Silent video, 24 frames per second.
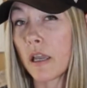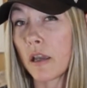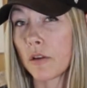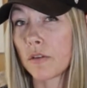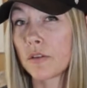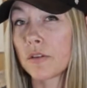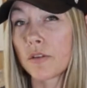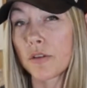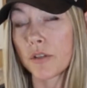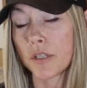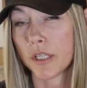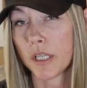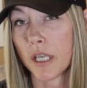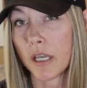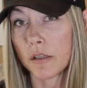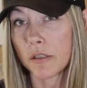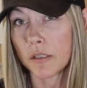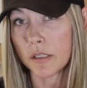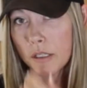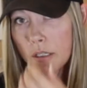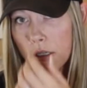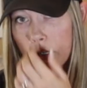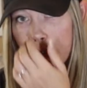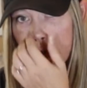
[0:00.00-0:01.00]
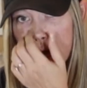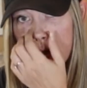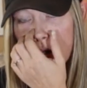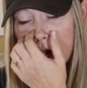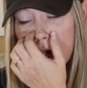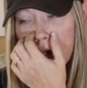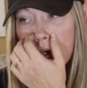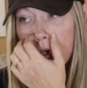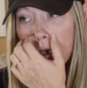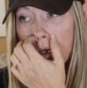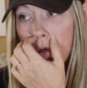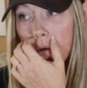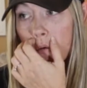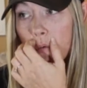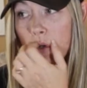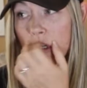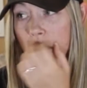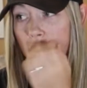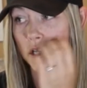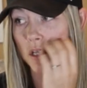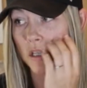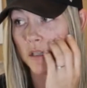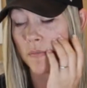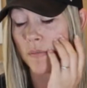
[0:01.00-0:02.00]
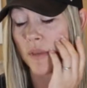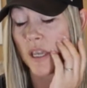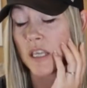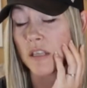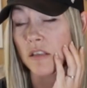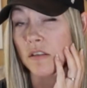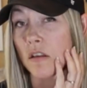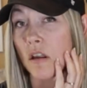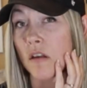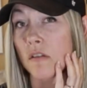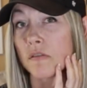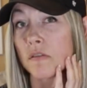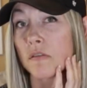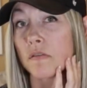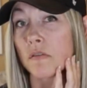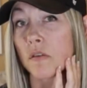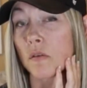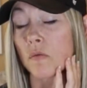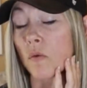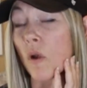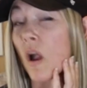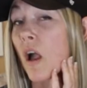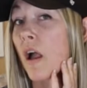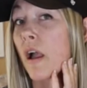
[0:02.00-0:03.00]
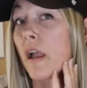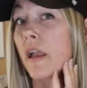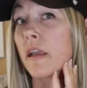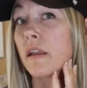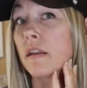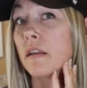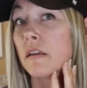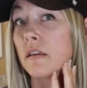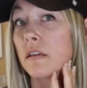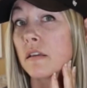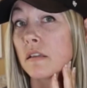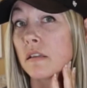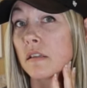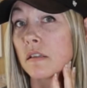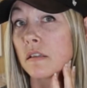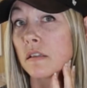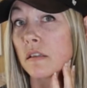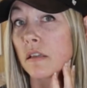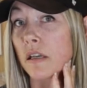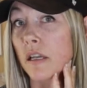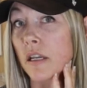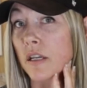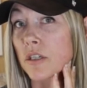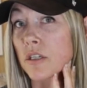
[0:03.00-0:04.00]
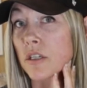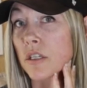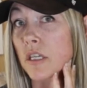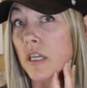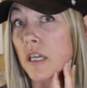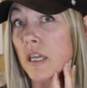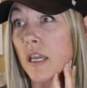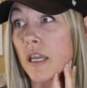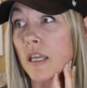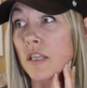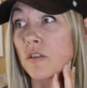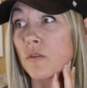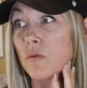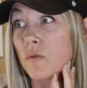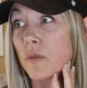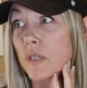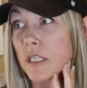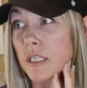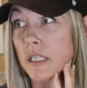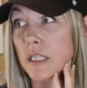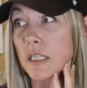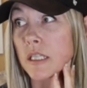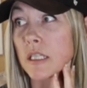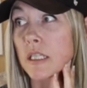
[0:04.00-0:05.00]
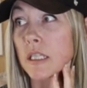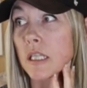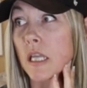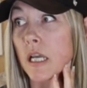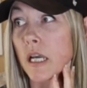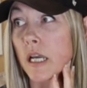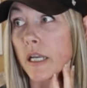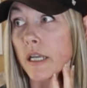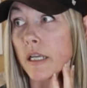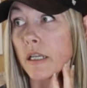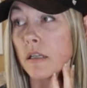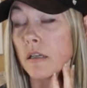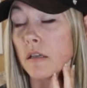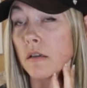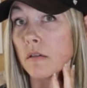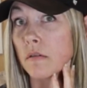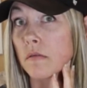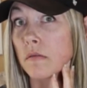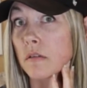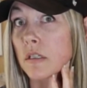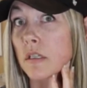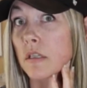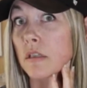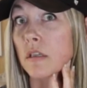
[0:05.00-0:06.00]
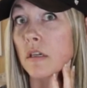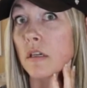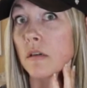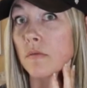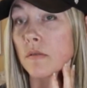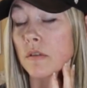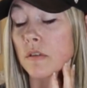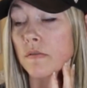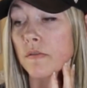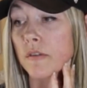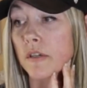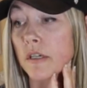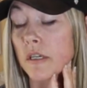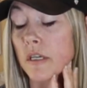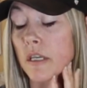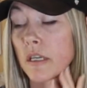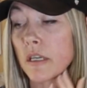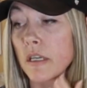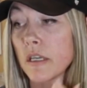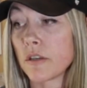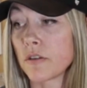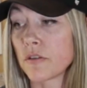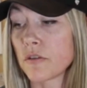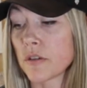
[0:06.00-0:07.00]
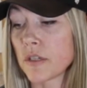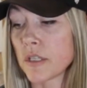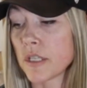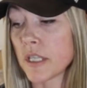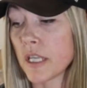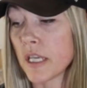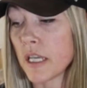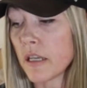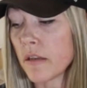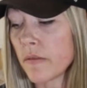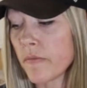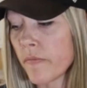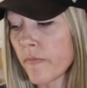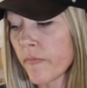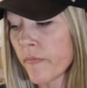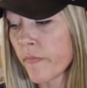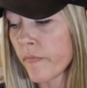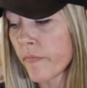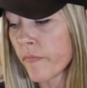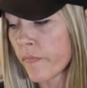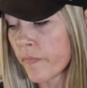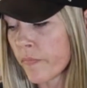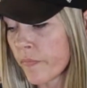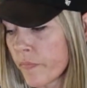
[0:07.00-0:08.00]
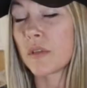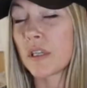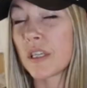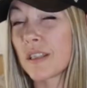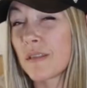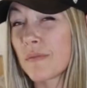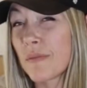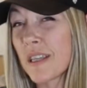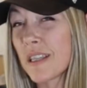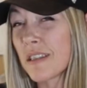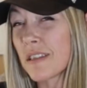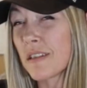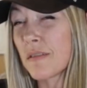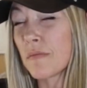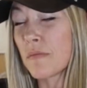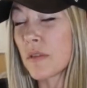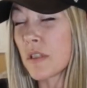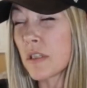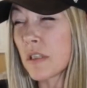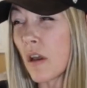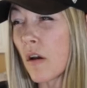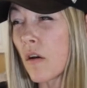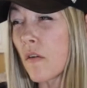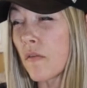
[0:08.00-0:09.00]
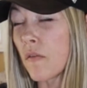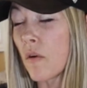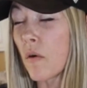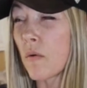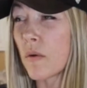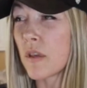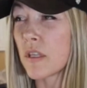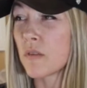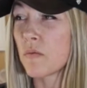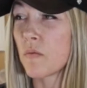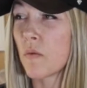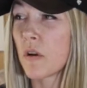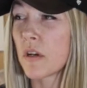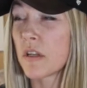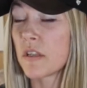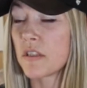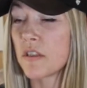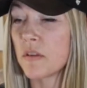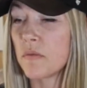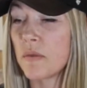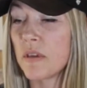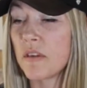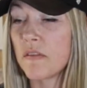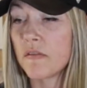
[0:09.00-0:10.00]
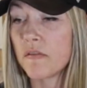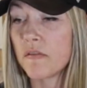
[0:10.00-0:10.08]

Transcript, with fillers: Helter Skelter which is based off of a ride, actually, a twisted slide, which I thought was very interesting. Because Manson himself always wanted to be